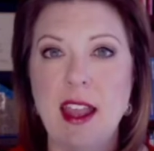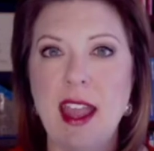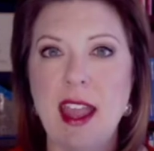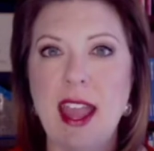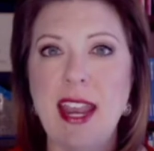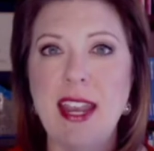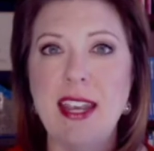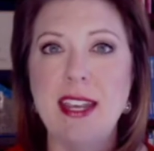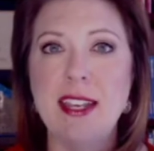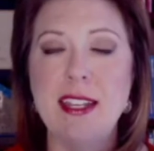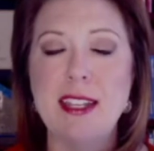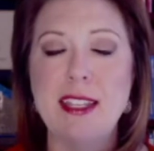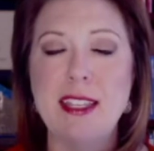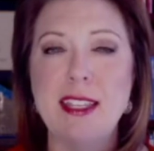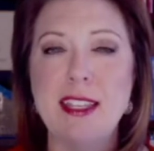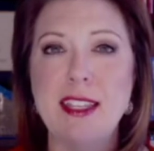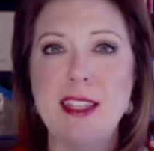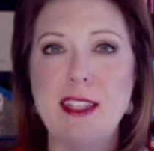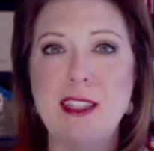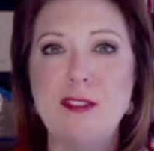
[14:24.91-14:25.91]
And
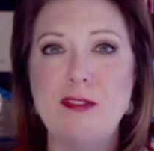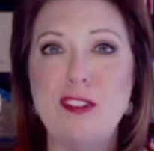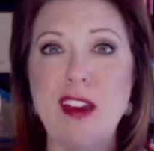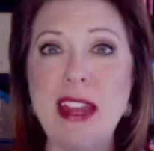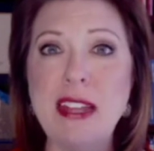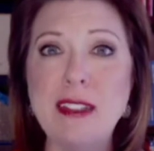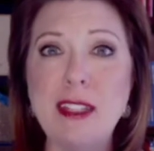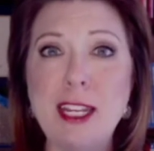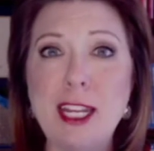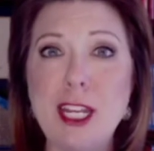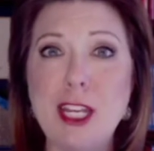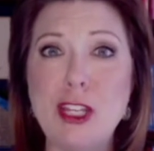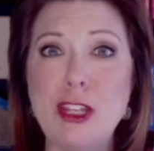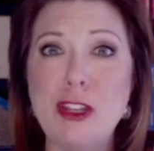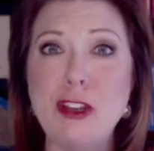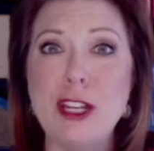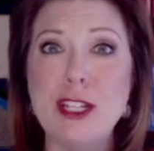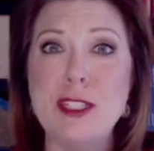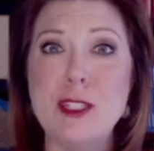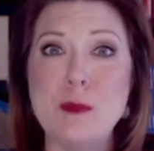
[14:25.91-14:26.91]
frankly,
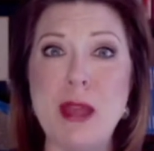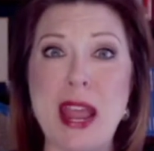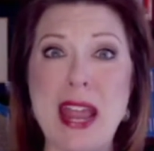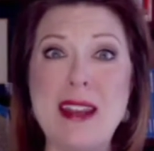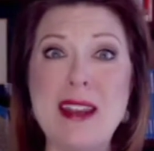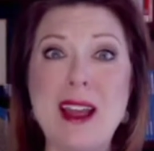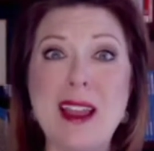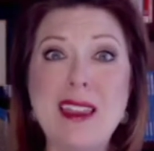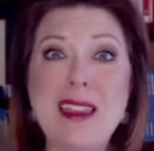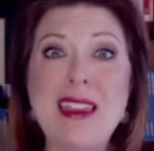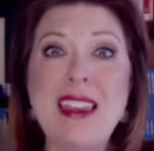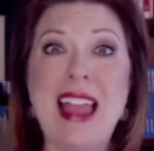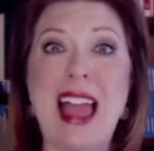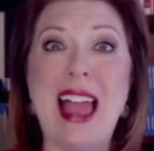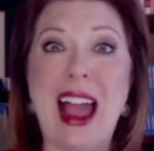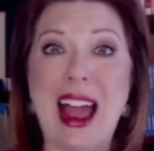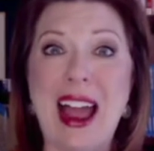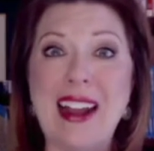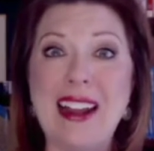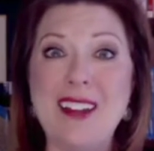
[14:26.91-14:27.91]
you could spend a
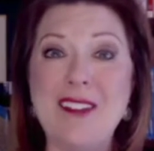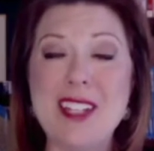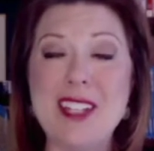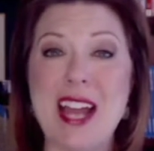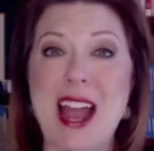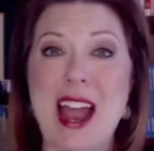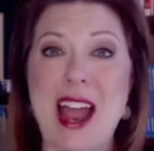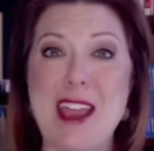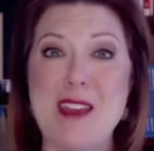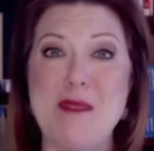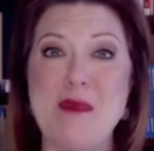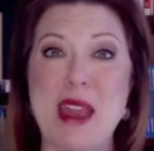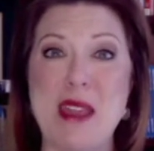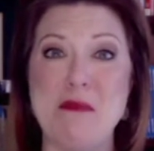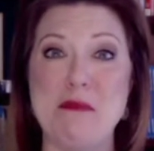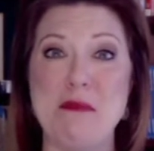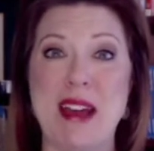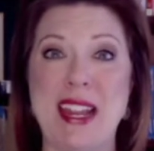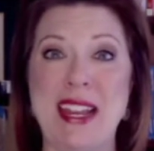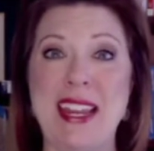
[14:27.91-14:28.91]
lot of time
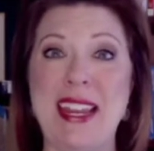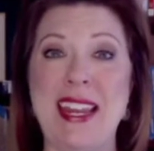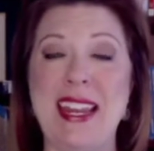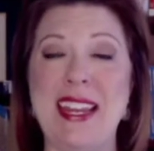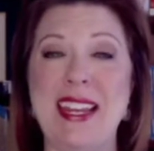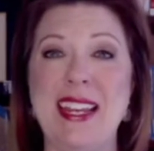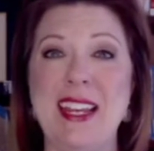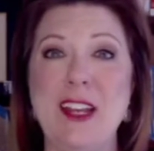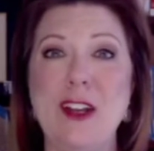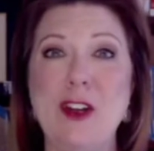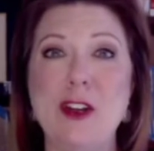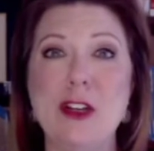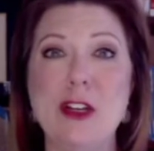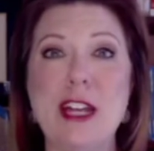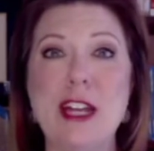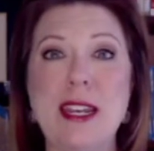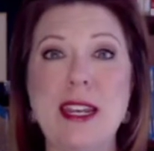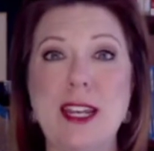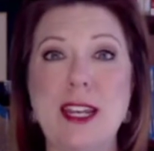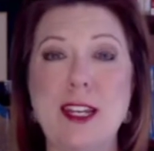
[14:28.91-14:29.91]
and money
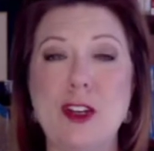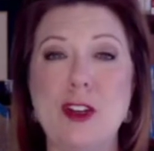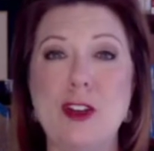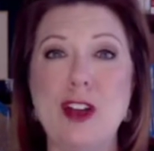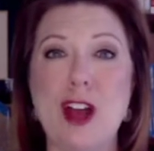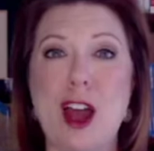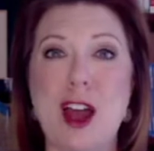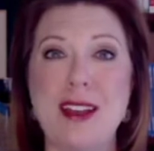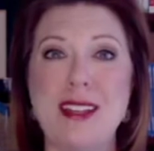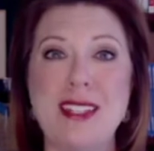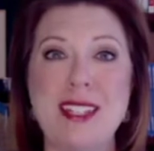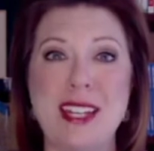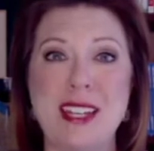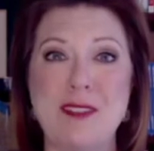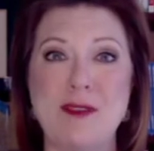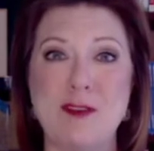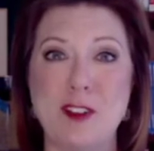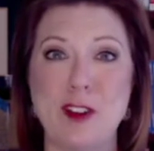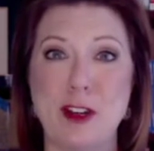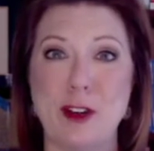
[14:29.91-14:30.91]
creating new
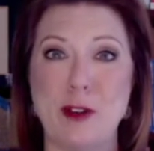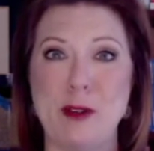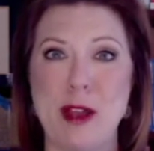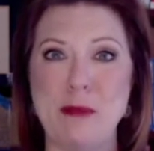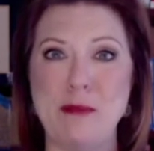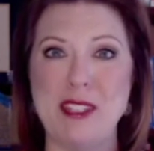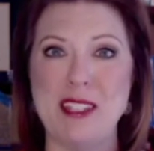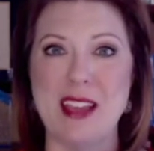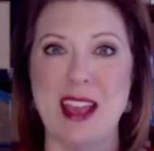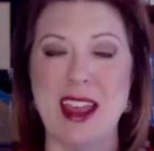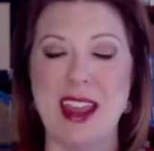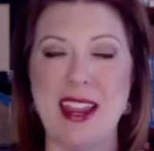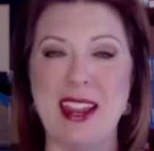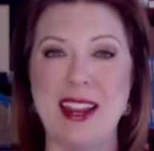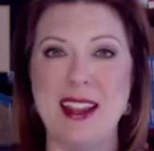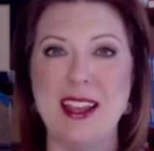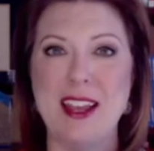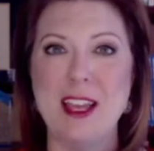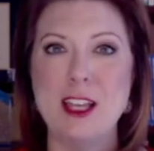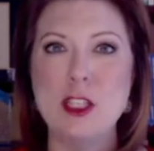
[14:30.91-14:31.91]
content for your website.
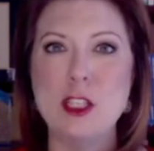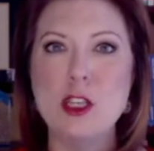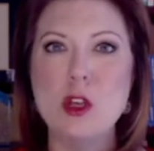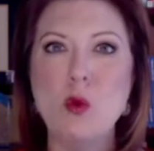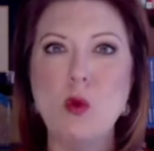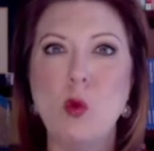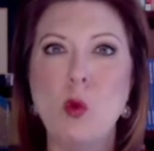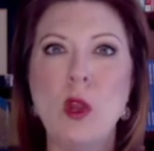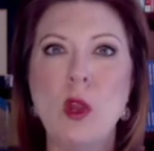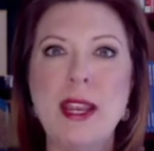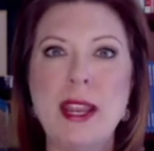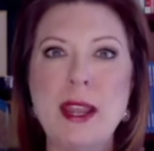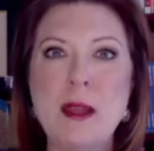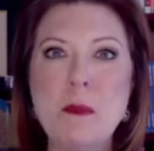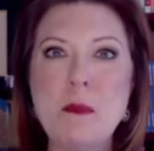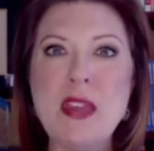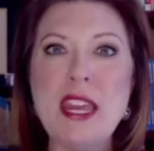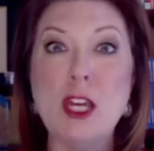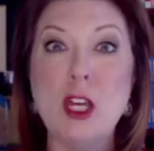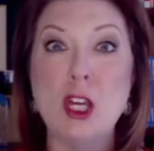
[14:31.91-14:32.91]
So wouldn't
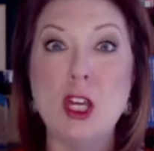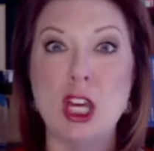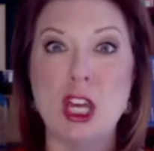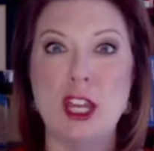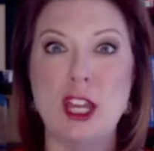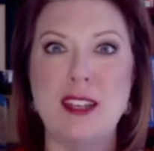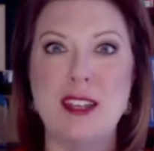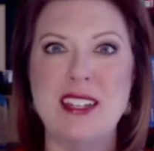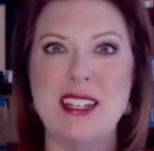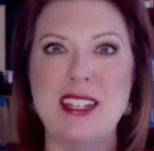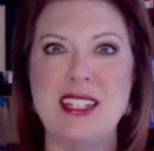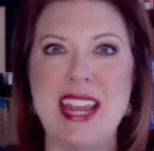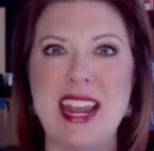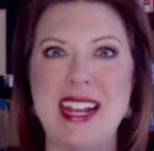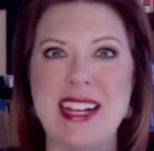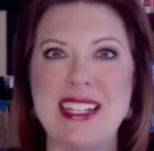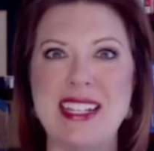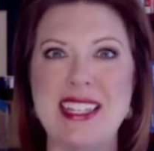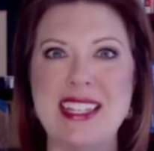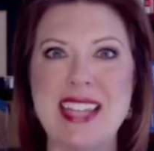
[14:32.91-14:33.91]
it be good to
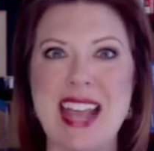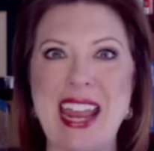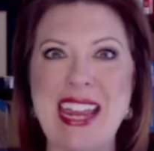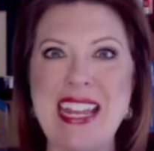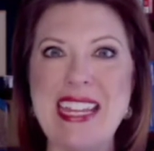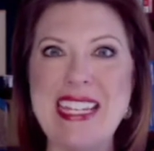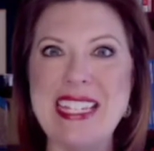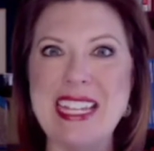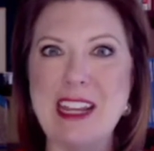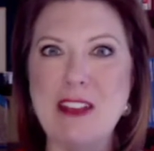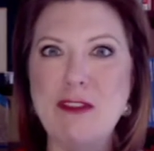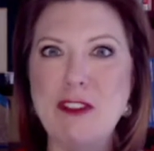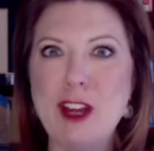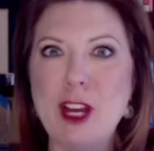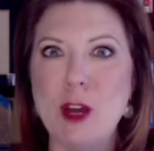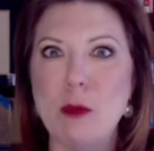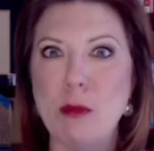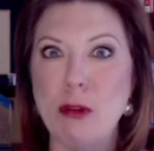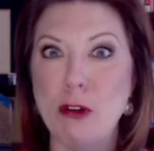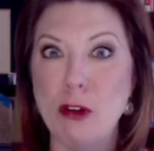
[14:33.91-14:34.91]
take a
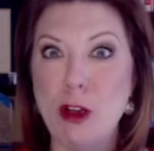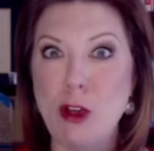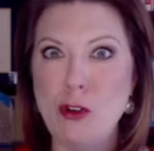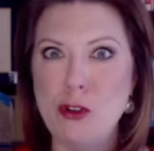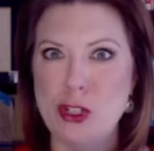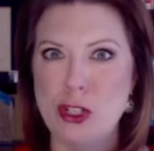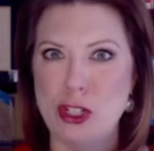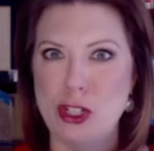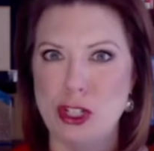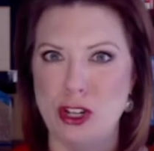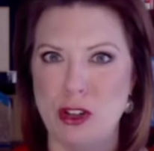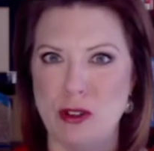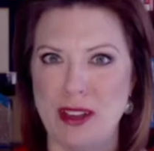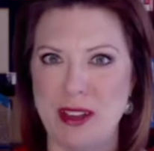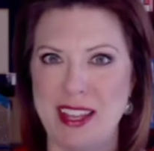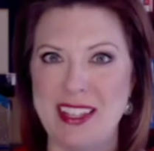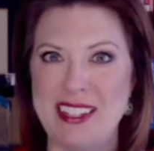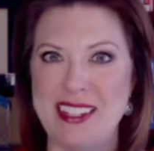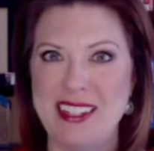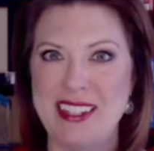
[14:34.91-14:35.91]
scientific approach to
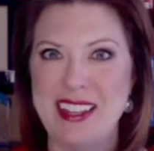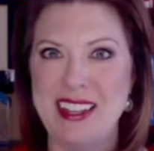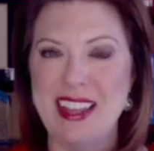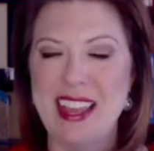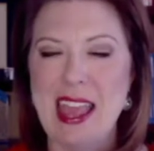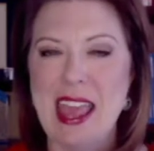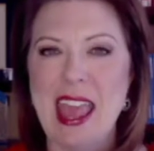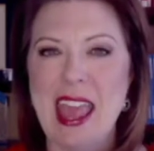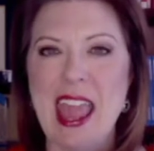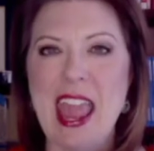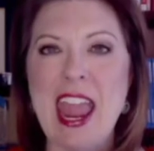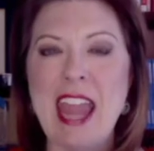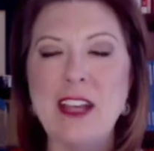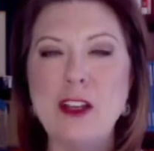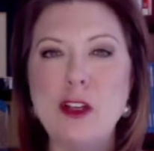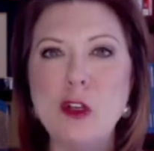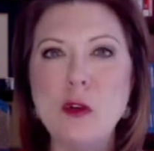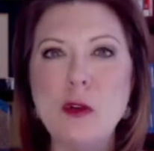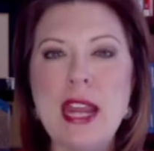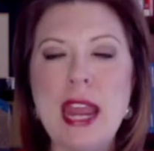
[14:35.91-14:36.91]
it
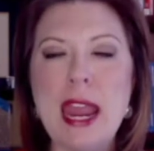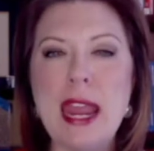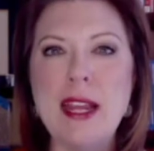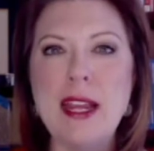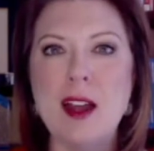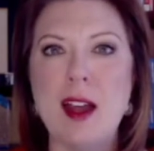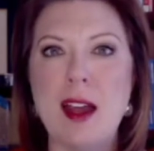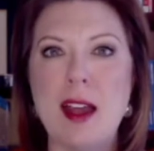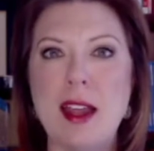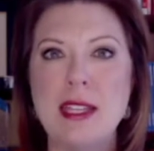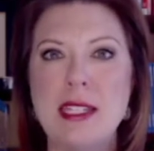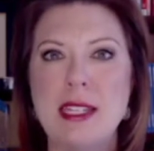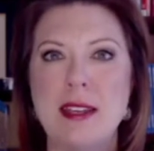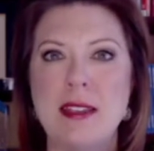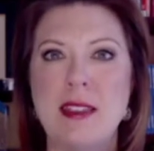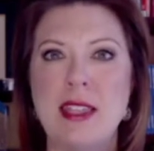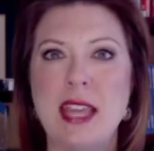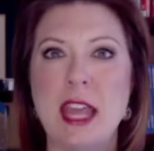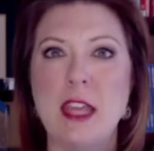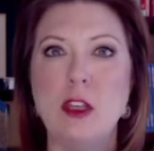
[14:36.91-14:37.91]
and create
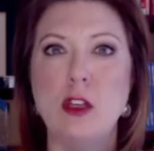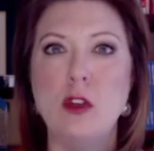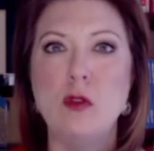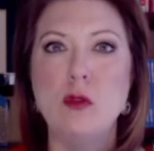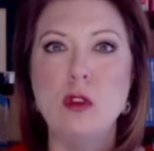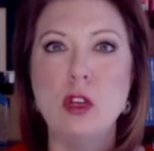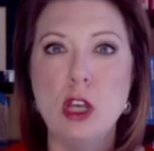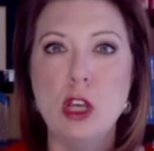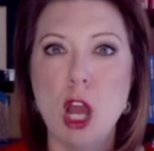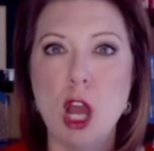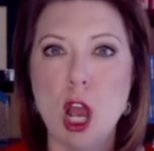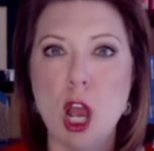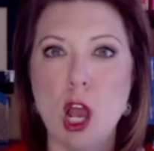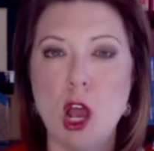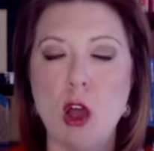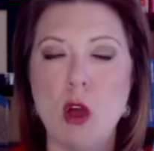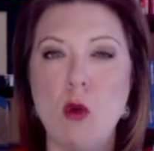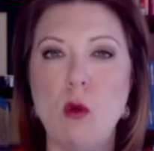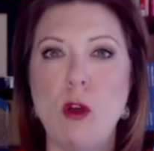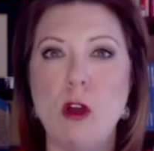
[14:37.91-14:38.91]
content that you
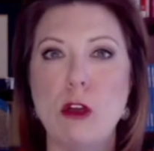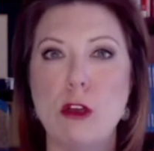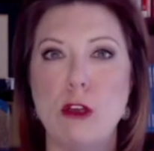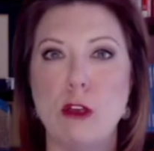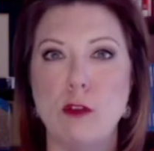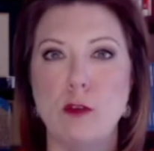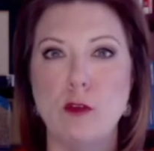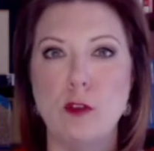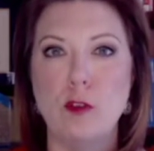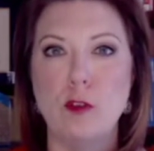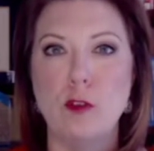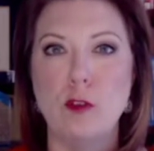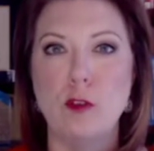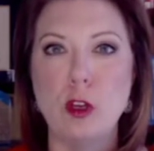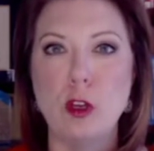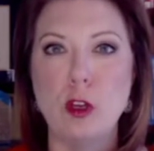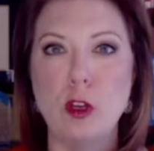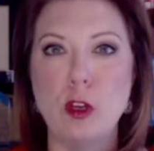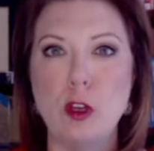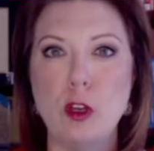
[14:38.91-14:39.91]
know your
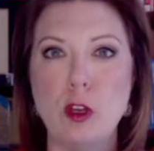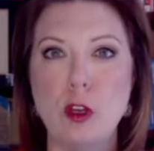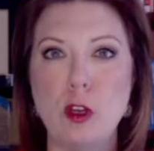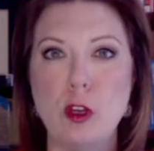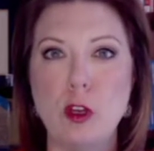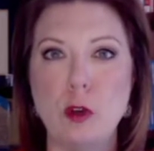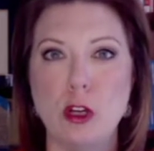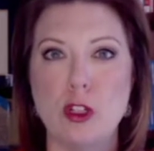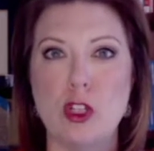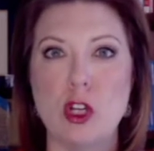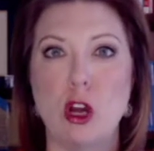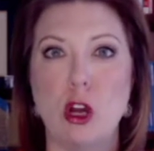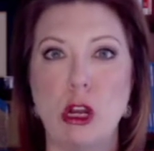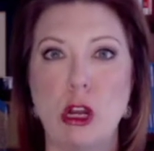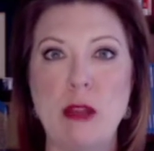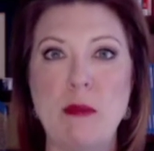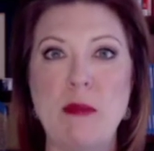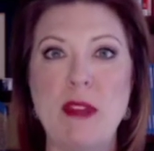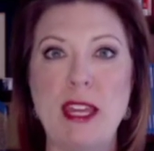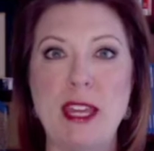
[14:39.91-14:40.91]
viewers are going to be
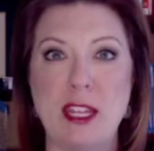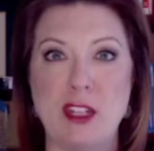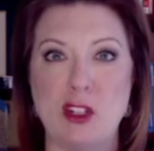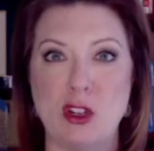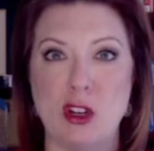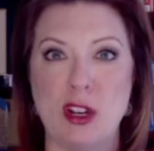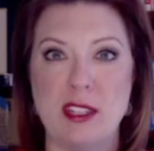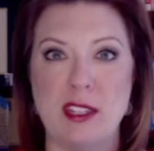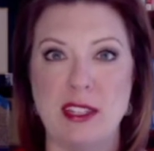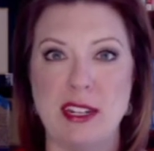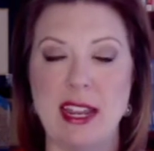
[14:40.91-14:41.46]
interested in?